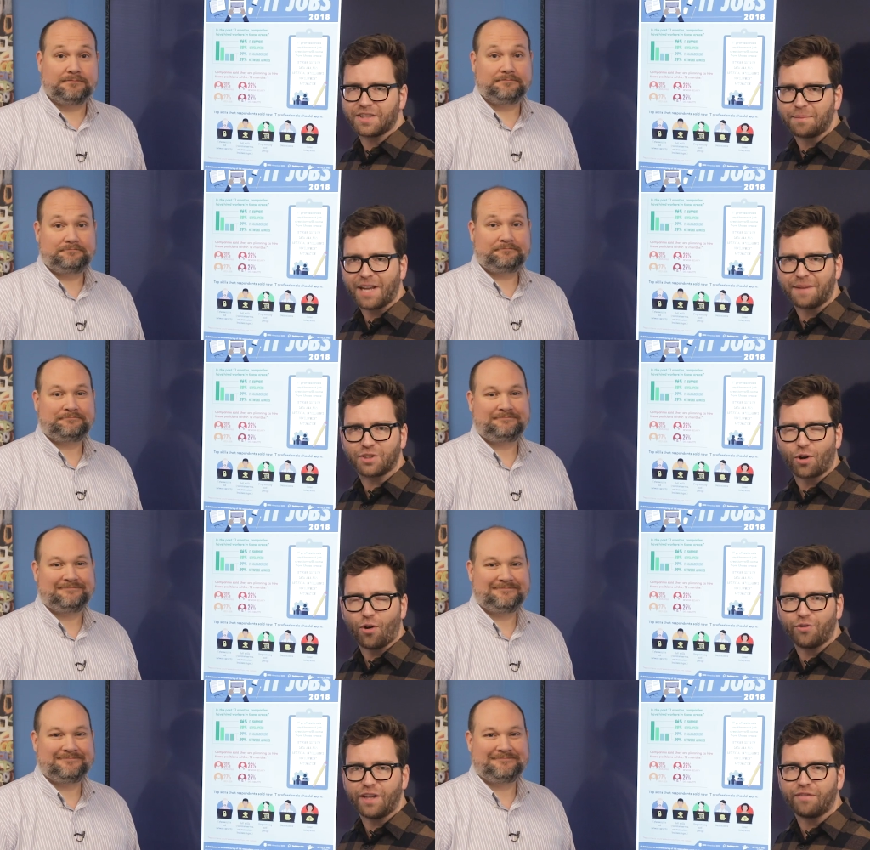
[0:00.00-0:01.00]
Speaker 1: Sometimes
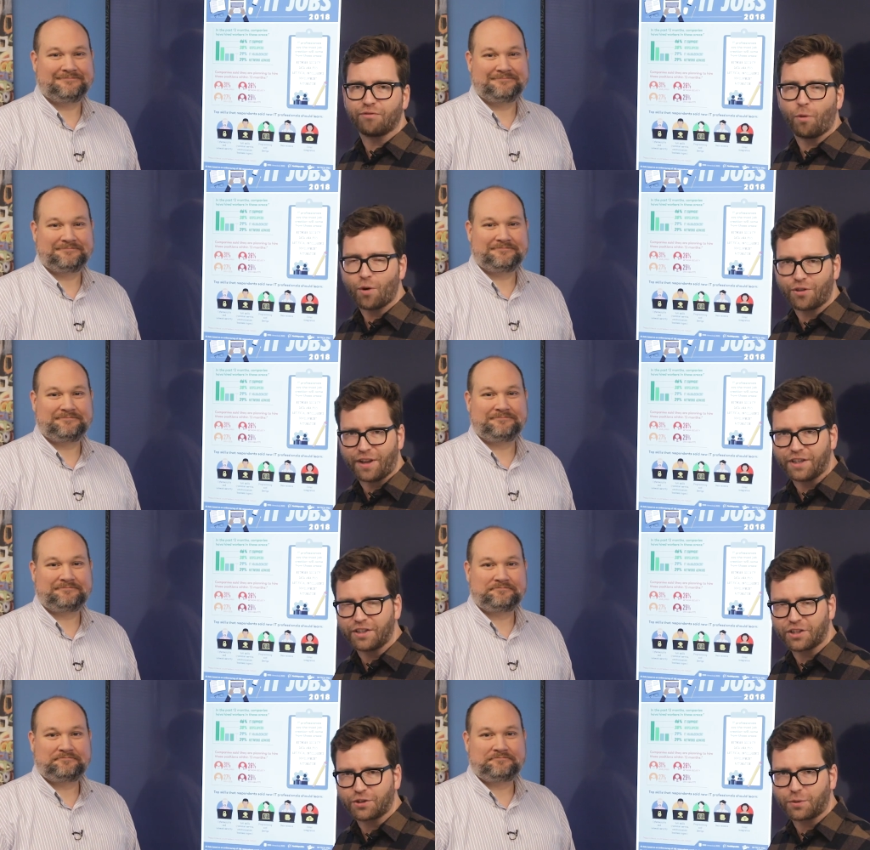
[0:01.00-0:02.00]
called the Fourth
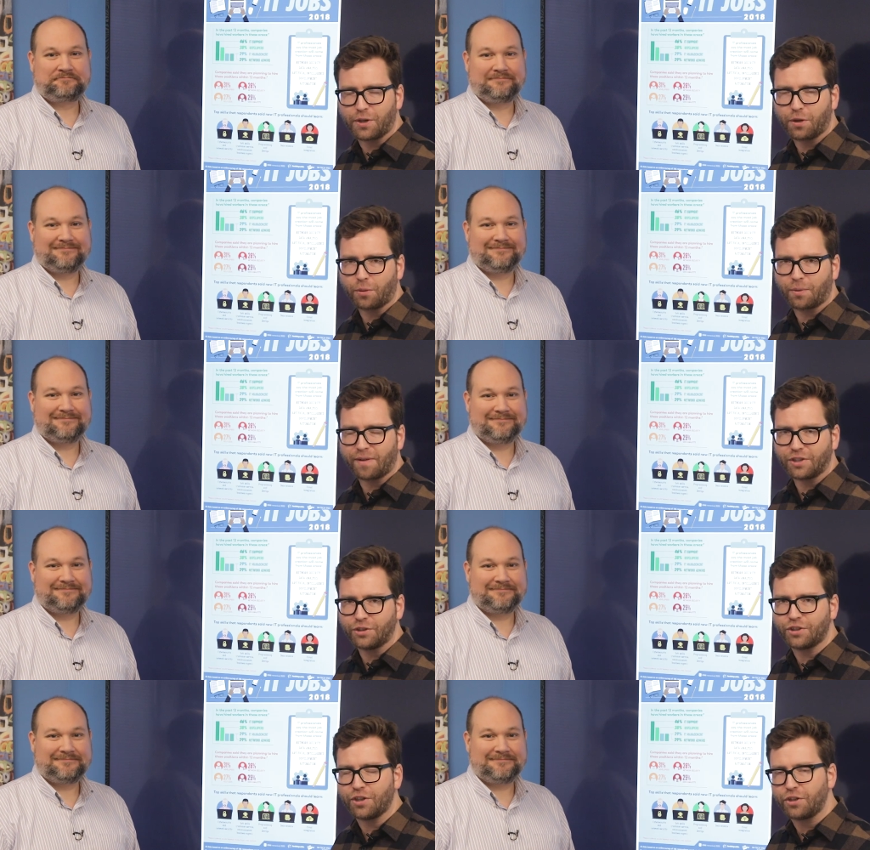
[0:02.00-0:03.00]
Industrial
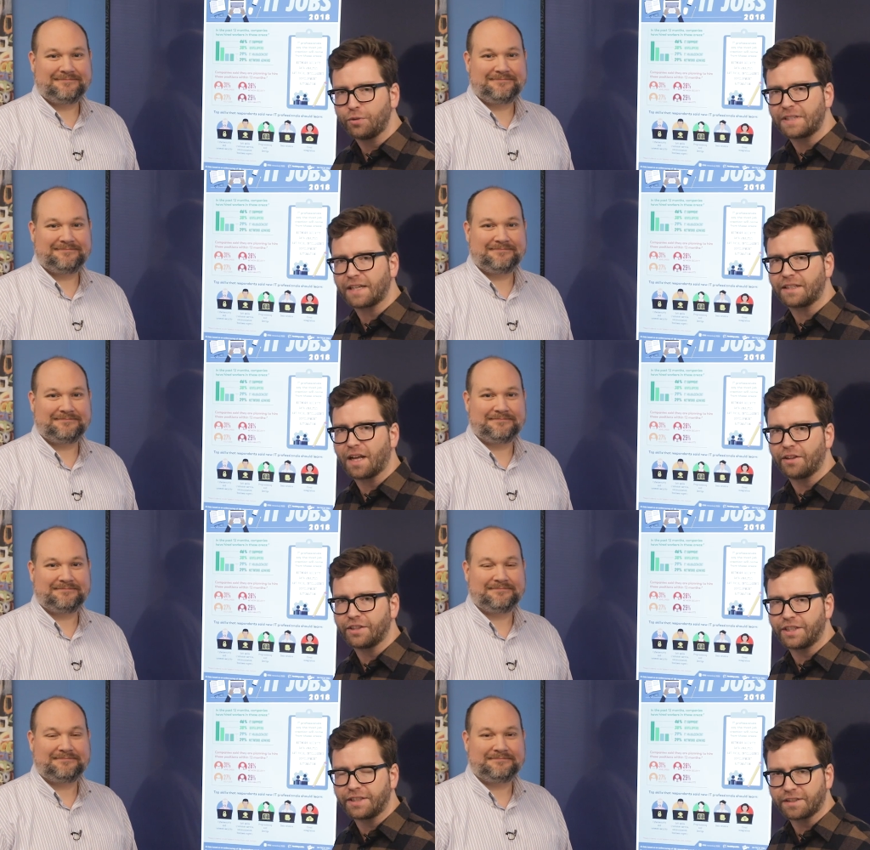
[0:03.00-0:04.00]
Revolution, new
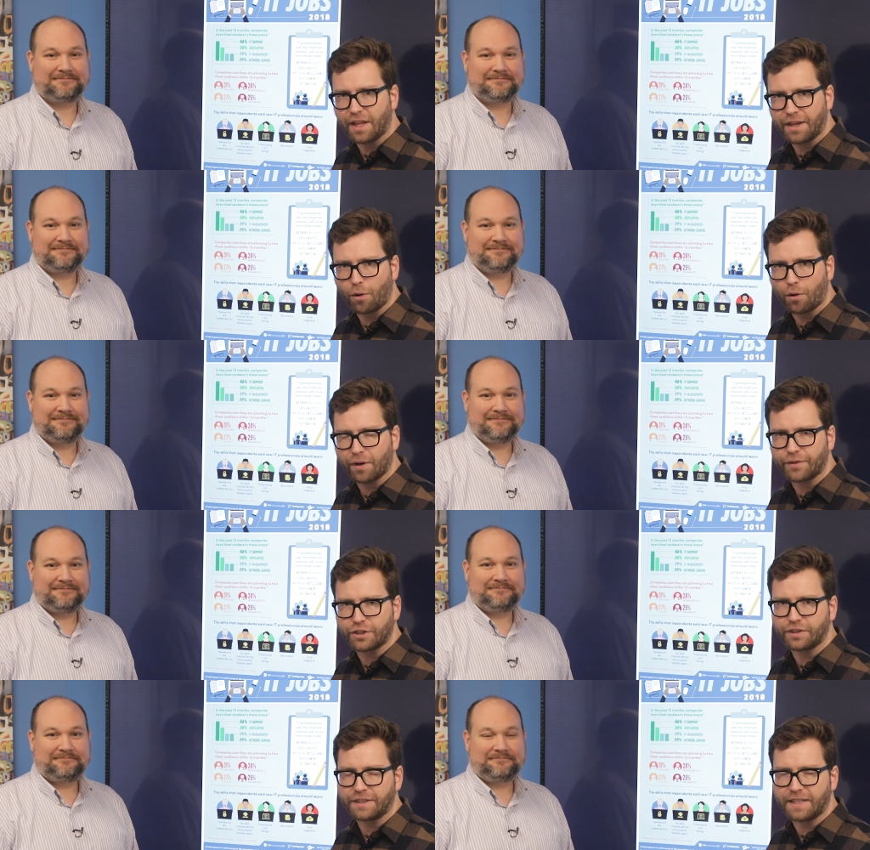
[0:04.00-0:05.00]
technologies like
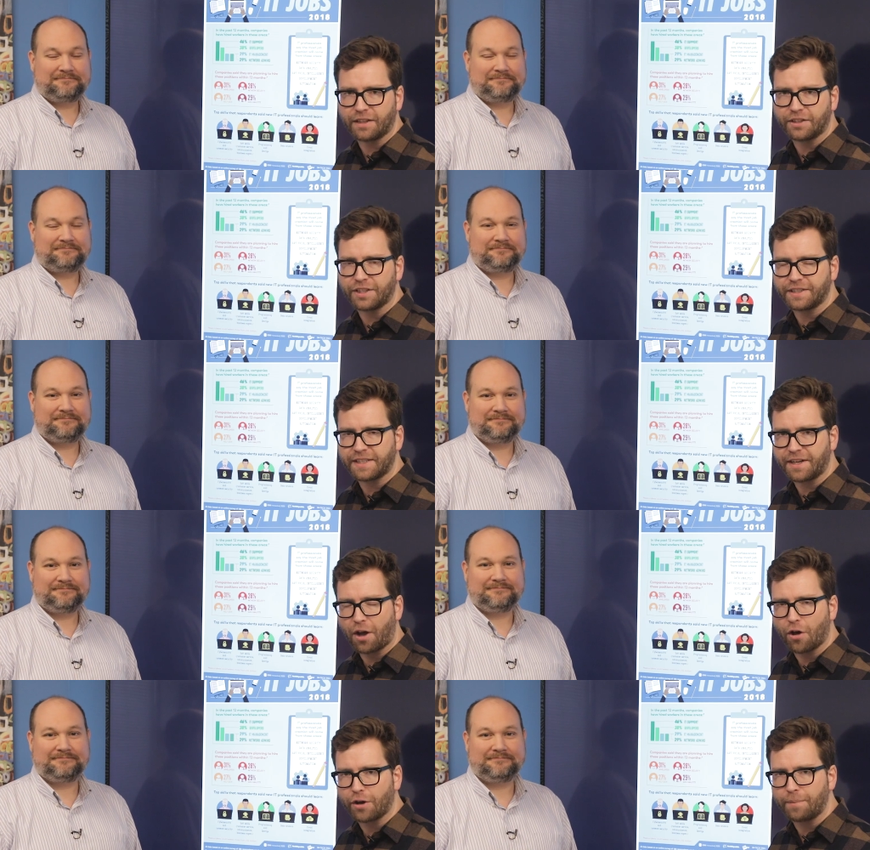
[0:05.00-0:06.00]
artificial intelligence
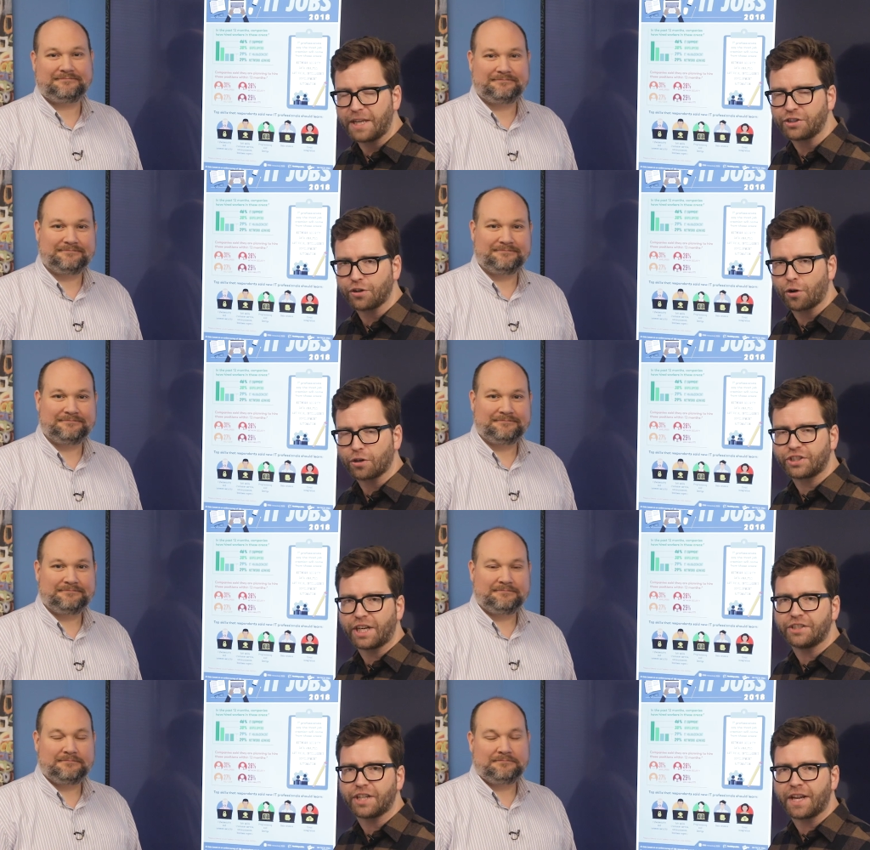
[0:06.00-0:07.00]
and automation are
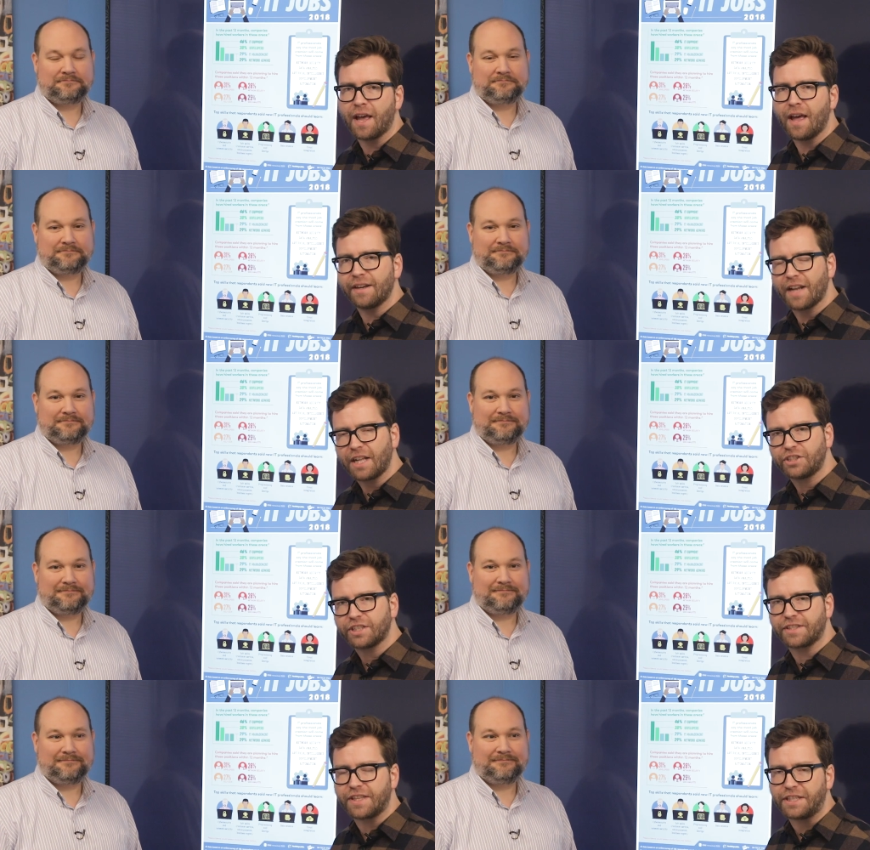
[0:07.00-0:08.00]
changing not
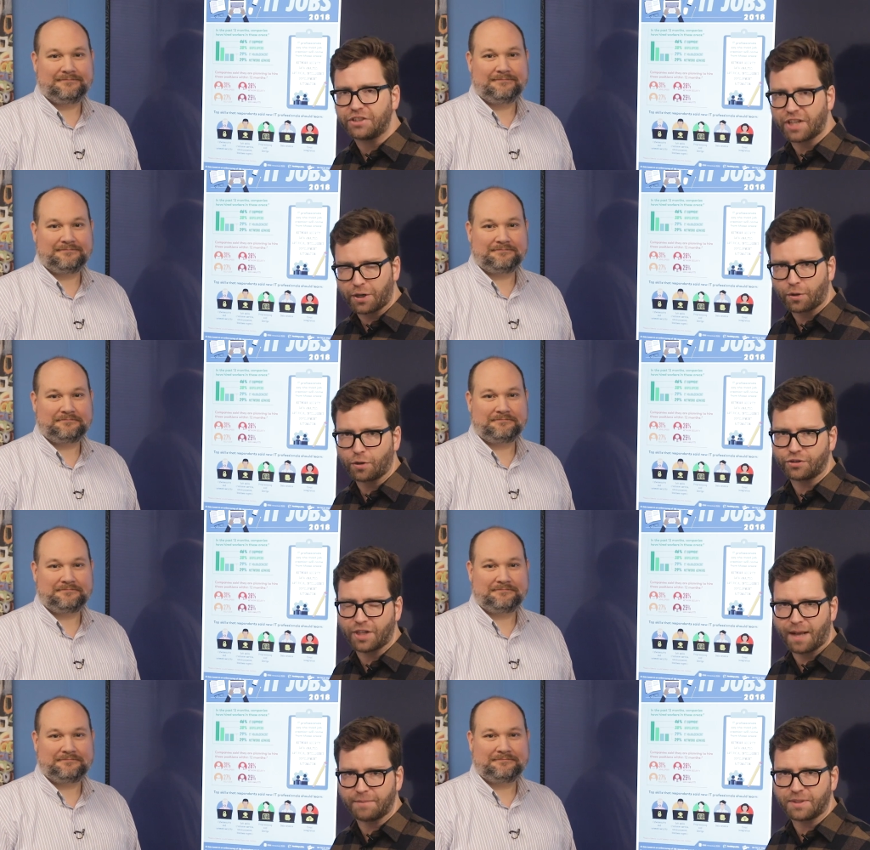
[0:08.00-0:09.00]
just the
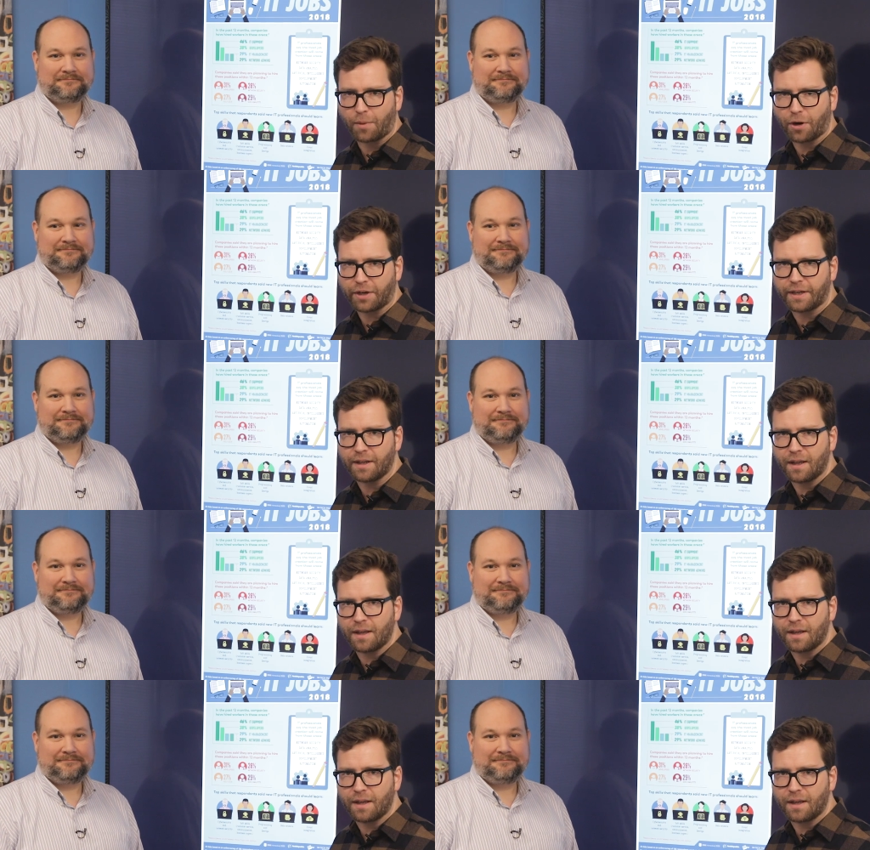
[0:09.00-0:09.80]
general jobs market,